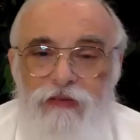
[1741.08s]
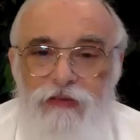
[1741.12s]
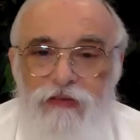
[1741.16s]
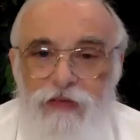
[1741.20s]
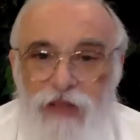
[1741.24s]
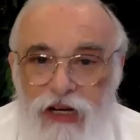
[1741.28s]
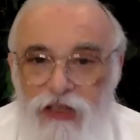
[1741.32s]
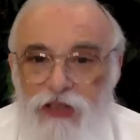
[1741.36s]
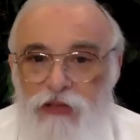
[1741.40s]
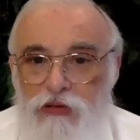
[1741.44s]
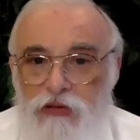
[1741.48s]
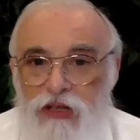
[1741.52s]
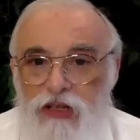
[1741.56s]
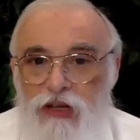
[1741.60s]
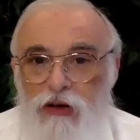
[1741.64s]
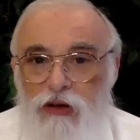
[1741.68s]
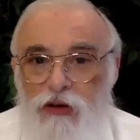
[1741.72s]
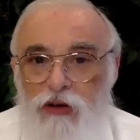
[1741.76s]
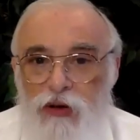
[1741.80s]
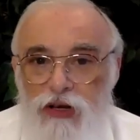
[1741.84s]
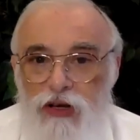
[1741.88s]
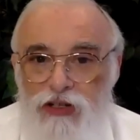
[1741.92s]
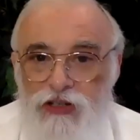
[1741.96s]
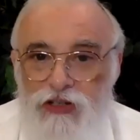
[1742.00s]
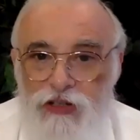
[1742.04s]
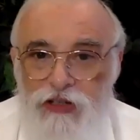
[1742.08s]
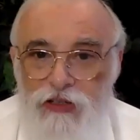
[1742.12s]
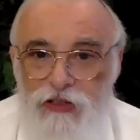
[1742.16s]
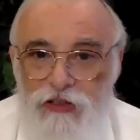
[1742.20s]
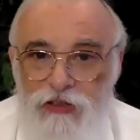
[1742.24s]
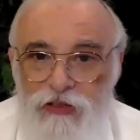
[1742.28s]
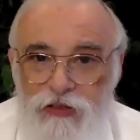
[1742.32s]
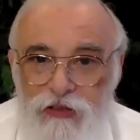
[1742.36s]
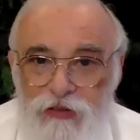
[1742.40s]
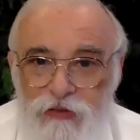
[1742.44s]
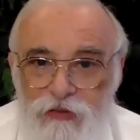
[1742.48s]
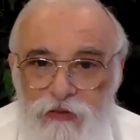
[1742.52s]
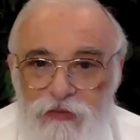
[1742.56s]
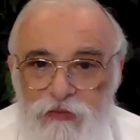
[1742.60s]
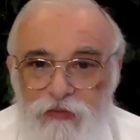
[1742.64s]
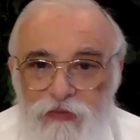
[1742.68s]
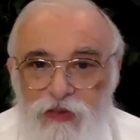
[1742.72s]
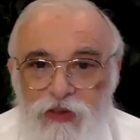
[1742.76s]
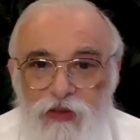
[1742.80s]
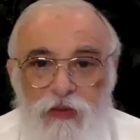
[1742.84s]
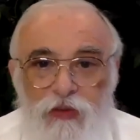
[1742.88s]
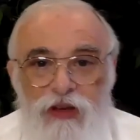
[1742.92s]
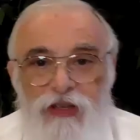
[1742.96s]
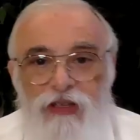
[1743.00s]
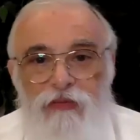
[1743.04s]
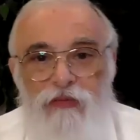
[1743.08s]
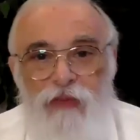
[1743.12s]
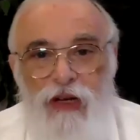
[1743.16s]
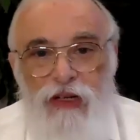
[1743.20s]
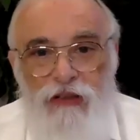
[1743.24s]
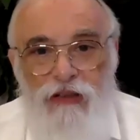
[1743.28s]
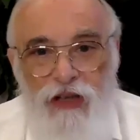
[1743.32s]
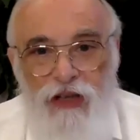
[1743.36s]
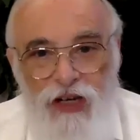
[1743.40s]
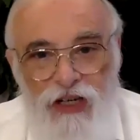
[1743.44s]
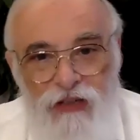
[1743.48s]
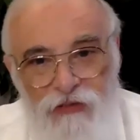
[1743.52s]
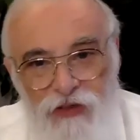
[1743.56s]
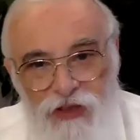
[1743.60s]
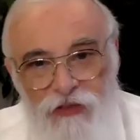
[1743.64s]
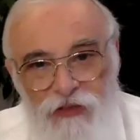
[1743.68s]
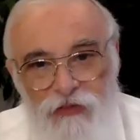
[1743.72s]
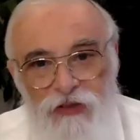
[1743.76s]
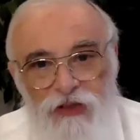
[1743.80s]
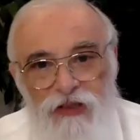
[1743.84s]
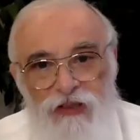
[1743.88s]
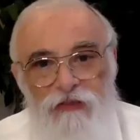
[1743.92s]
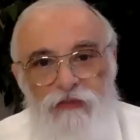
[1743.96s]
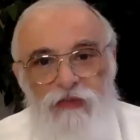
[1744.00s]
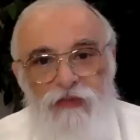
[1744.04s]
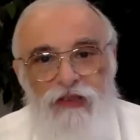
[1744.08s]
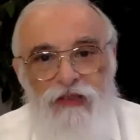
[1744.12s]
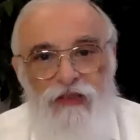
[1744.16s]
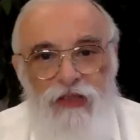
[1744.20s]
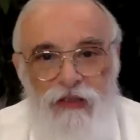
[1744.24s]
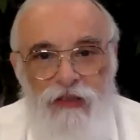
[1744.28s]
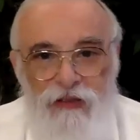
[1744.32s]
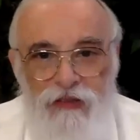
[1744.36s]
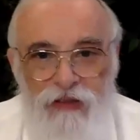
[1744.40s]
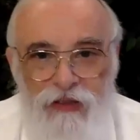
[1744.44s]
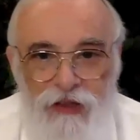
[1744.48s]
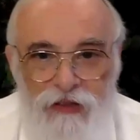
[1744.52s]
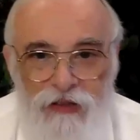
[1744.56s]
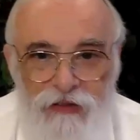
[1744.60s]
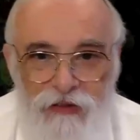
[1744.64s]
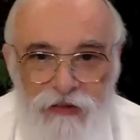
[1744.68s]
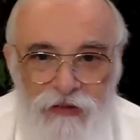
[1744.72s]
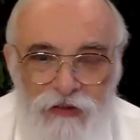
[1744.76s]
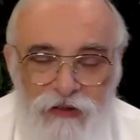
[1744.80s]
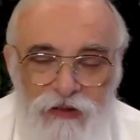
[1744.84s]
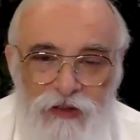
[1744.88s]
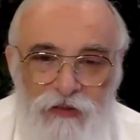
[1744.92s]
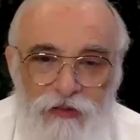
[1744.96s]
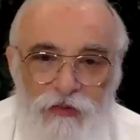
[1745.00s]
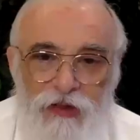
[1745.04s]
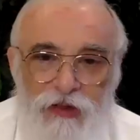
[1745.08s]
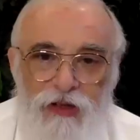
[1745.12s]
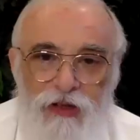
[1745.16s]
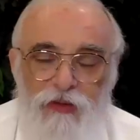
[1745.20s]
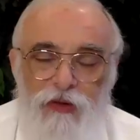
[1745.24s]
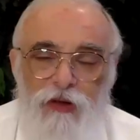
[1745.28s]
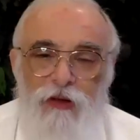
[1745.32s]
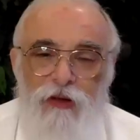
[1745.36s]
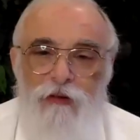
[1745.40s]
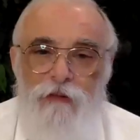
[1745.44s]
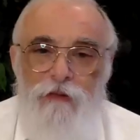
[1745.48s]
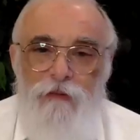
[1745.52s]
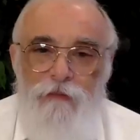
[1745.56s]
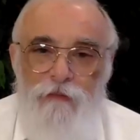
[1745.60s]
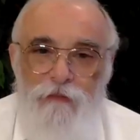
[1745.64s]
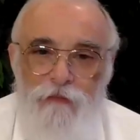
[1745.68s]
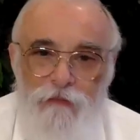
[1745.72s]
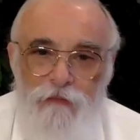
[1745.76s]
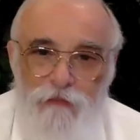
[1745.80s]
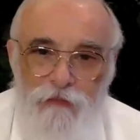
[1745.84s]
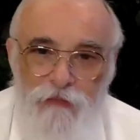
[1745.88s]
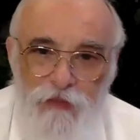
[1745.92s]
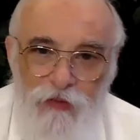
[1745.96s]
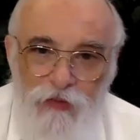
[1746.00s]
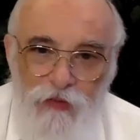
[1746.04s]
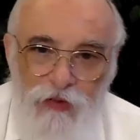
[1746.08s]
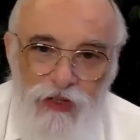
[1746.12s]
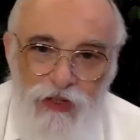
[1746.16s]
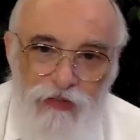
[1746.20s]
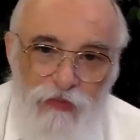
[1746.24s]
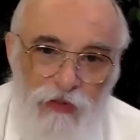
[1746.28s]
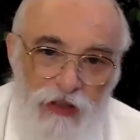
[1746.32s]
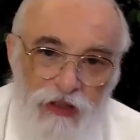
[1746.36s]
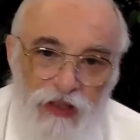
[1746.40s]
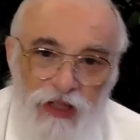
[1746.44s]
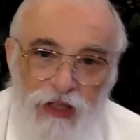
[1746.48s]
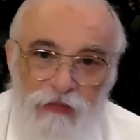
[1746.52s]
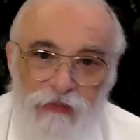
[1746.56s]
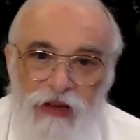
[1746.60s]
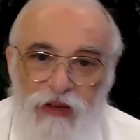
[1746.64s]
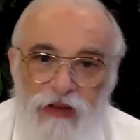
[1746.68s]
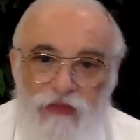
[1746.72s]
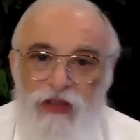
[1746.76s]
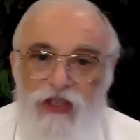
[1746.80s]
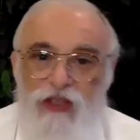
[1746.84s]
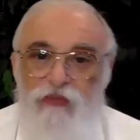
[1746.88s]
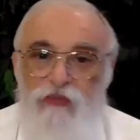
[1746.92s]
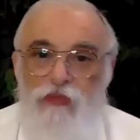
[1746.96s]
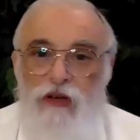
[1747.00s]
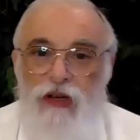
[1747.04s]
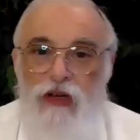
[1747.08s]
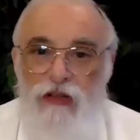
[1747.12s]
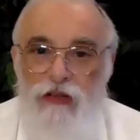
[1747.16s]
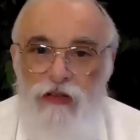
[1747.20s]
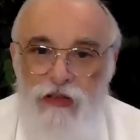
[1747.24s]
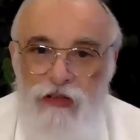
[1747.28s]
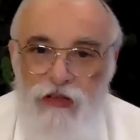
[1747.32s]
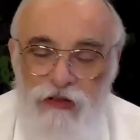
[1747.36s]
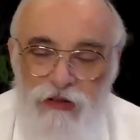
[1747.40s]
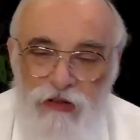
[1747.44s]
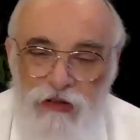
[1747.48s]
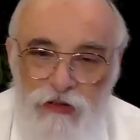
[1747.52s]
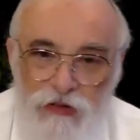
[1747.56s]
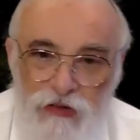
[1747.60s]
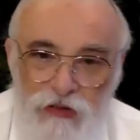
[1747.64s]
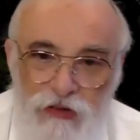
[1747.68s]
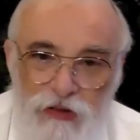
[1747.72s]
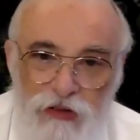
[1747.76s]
Rather, with no questions. It's a waste of my time. It's when I get what I want. Waste of my time, I have to explain this to you.